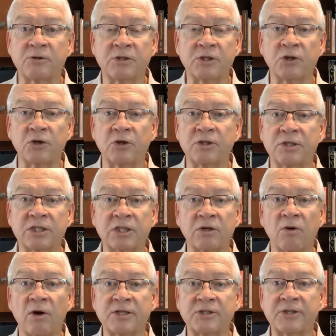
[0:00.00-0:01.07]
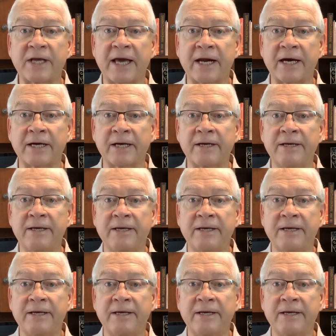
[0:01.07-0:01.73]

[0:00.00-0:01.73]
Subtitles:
and churches across Canada